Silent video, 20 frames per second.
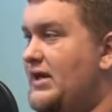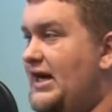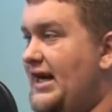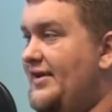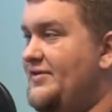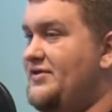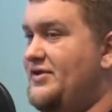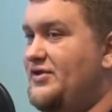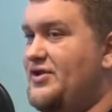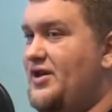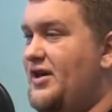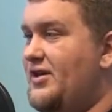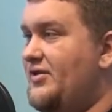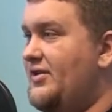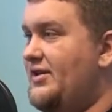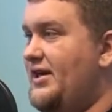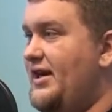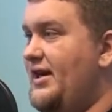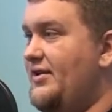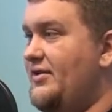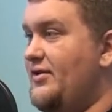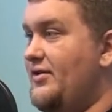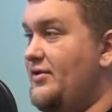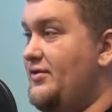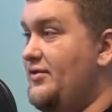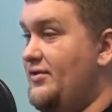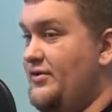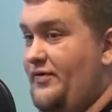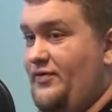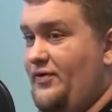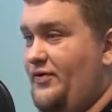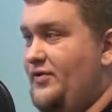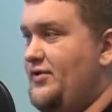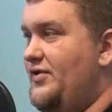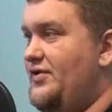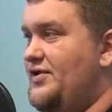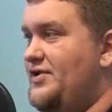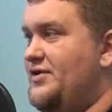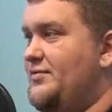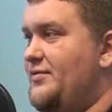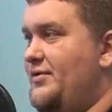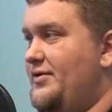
I have seen chocolate cake though. It's full of delicious